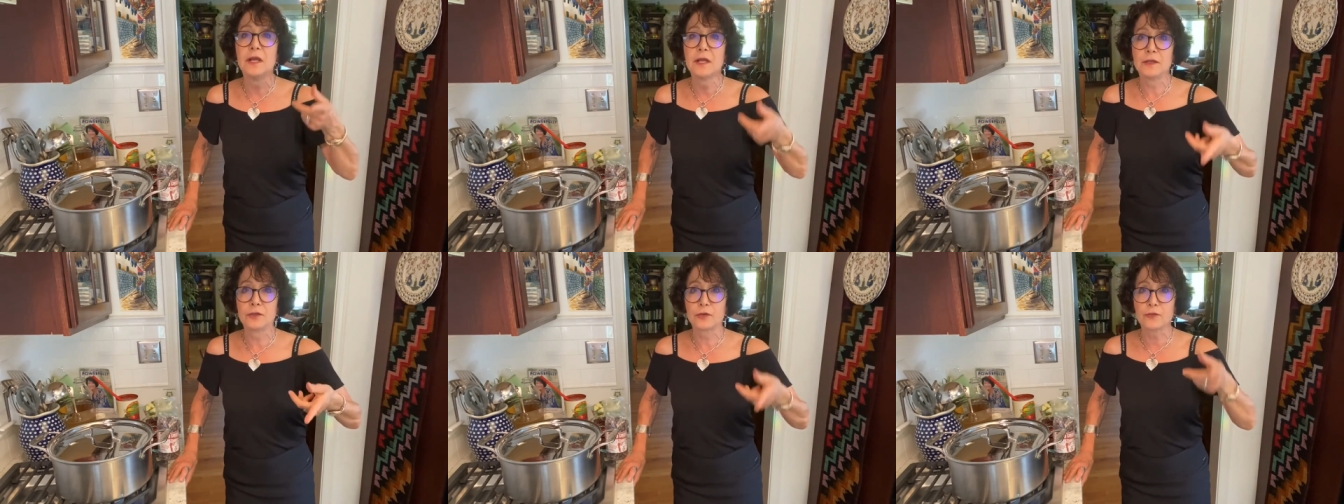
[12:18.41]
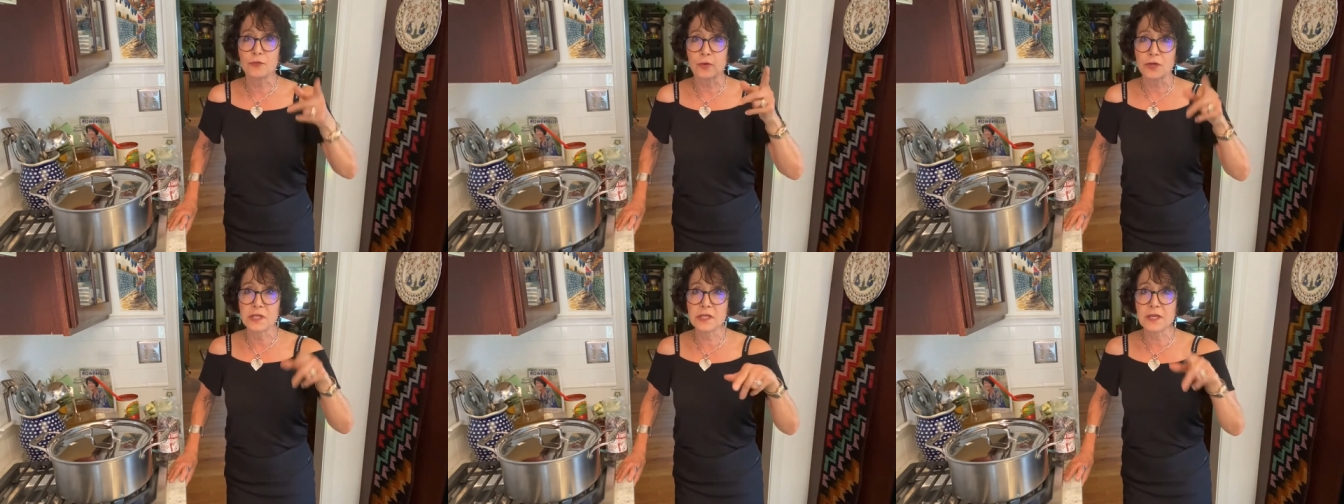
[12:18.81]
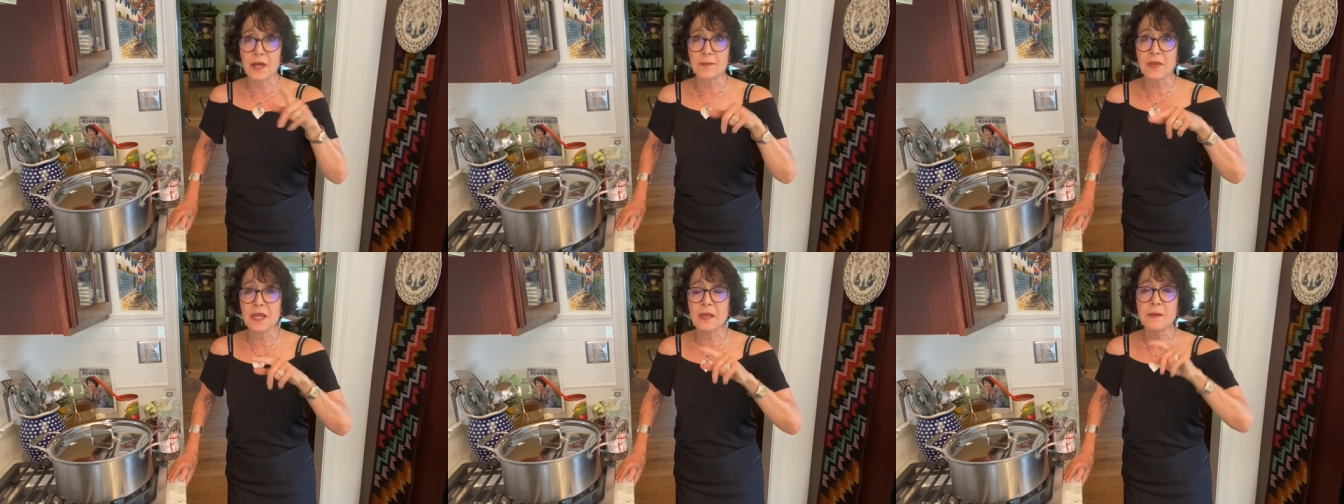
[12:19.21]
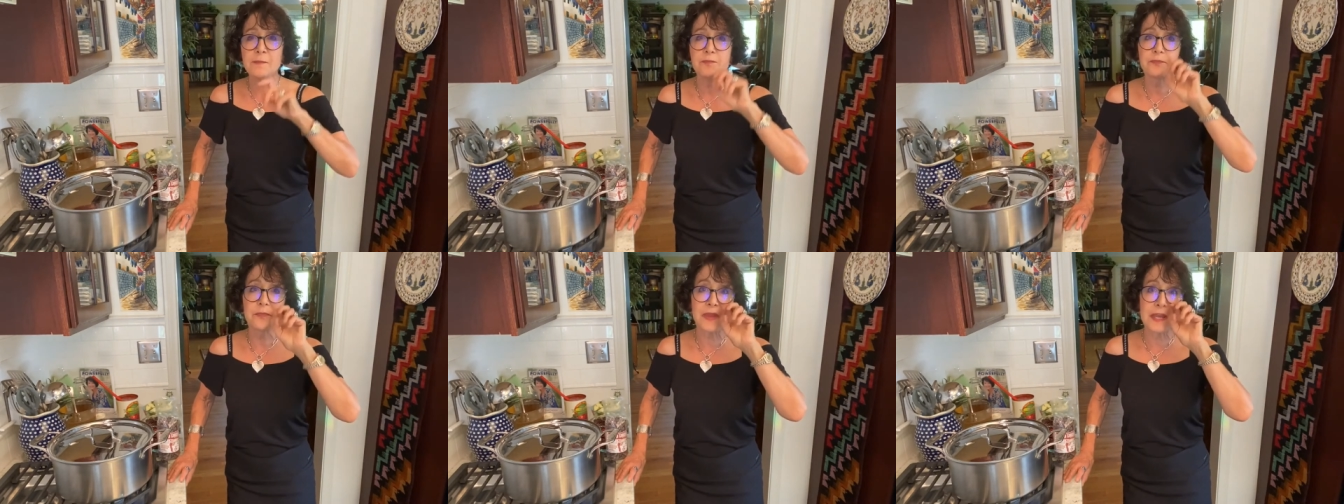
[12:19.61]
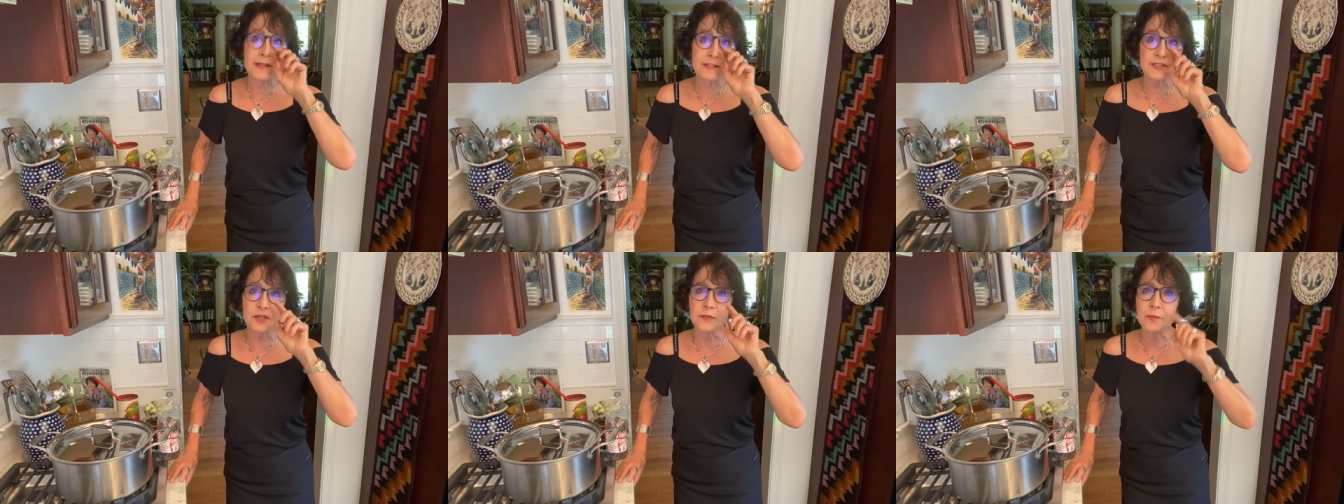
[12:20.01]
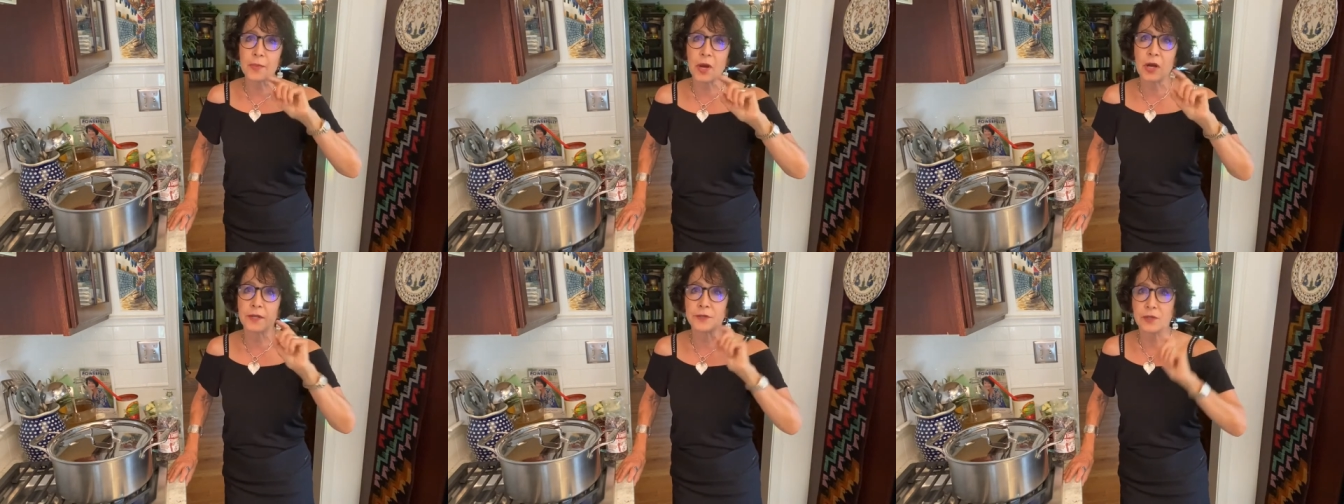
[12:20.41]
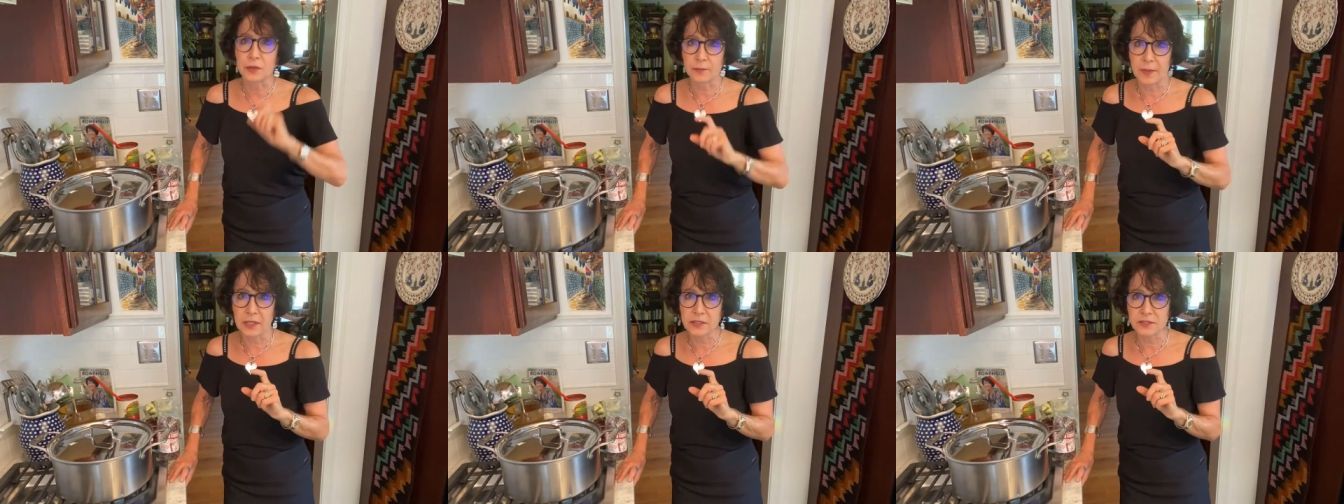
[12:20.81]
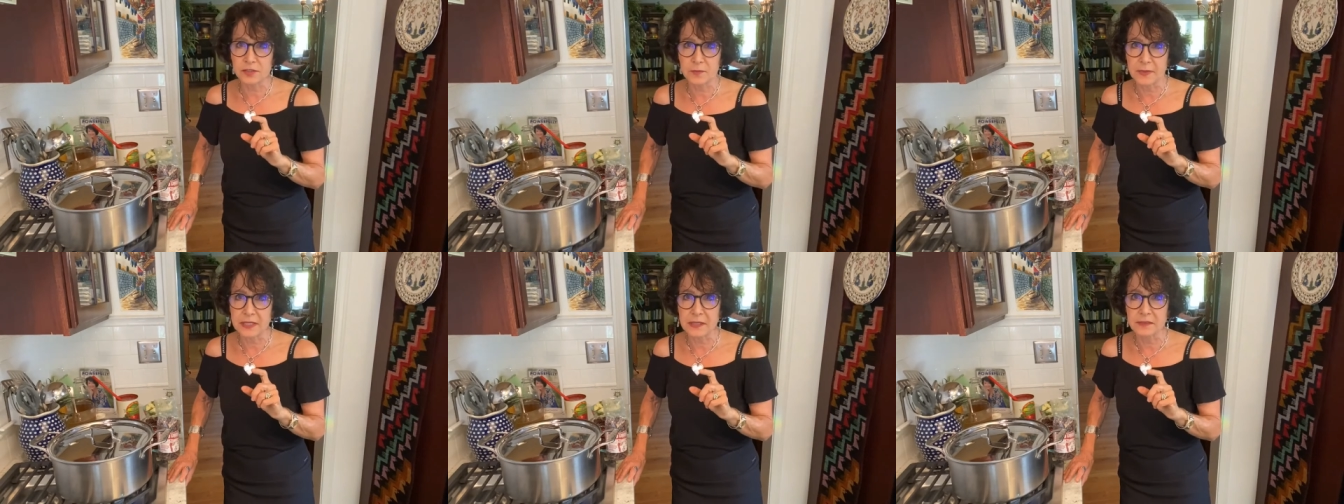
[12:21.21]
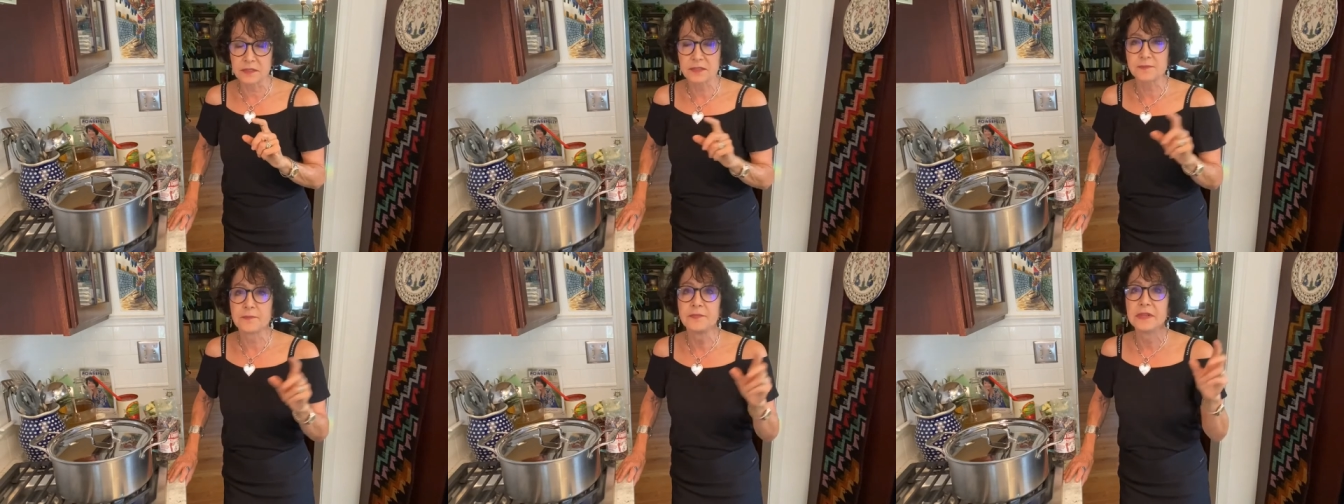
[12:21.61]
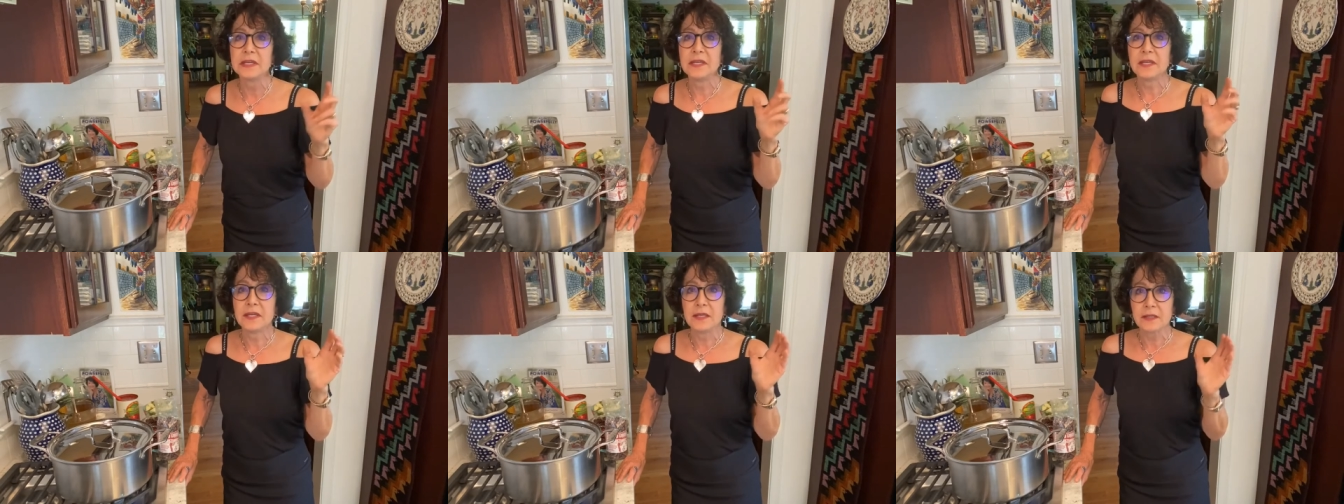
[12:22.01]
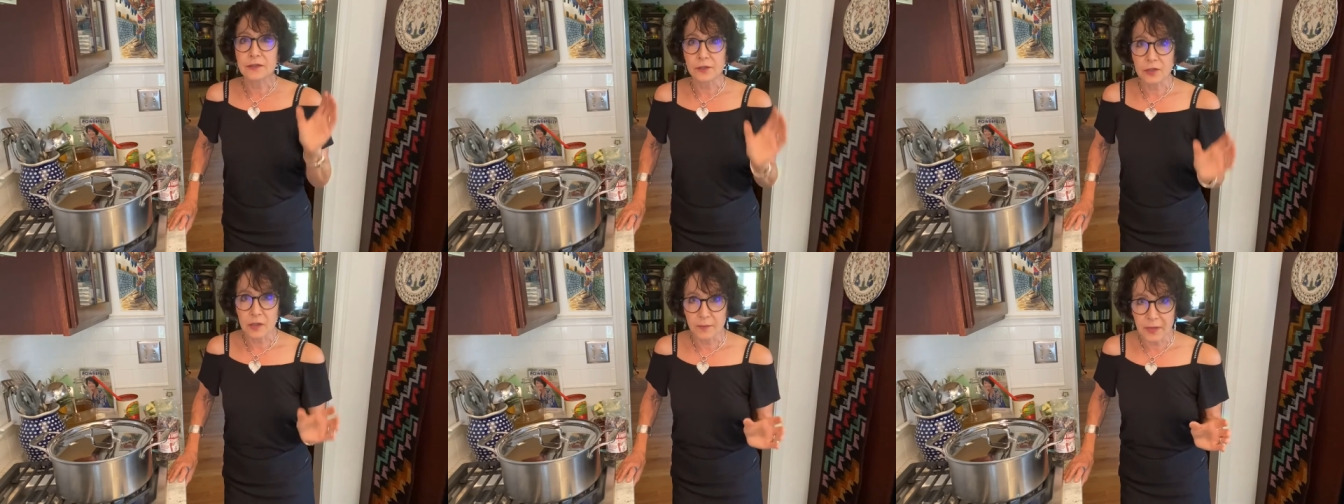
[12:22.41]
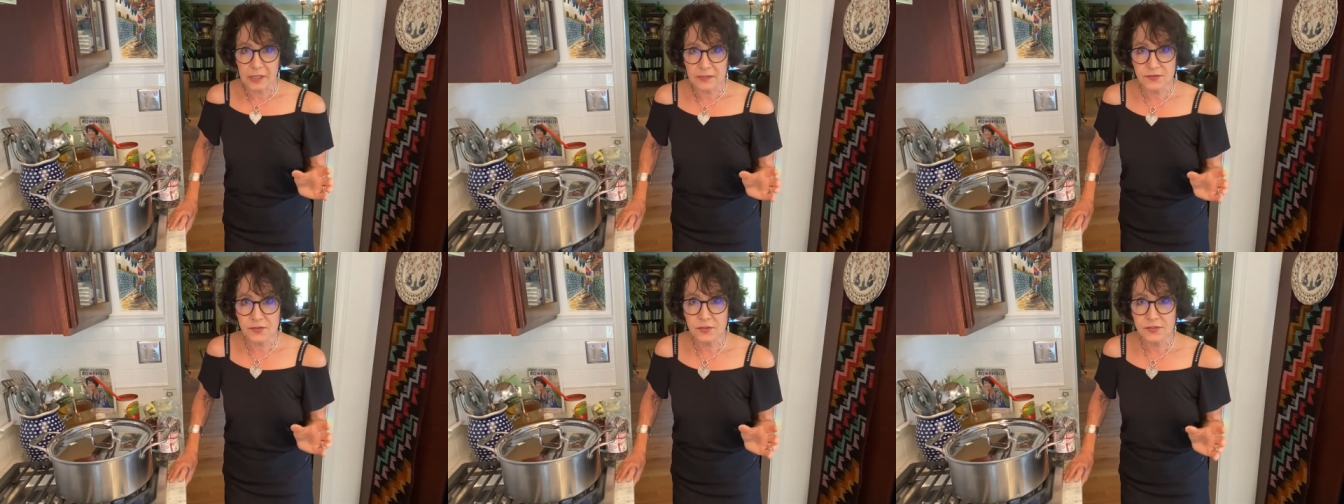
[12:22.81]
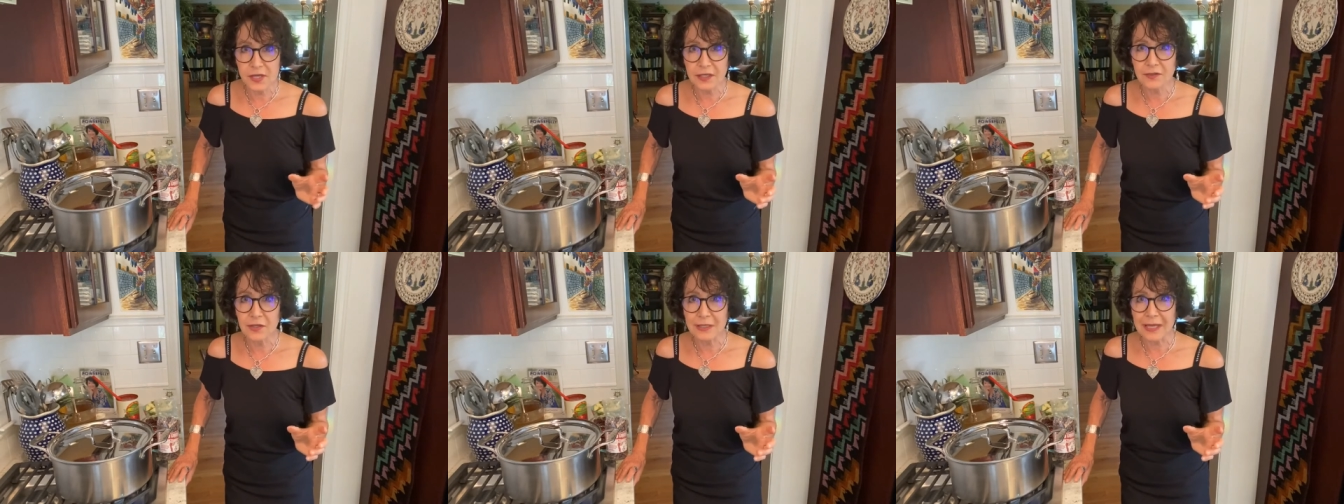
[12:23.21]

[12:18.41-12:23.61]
look for yummy Instant Pot garbanzo beans. The garbanzos I cook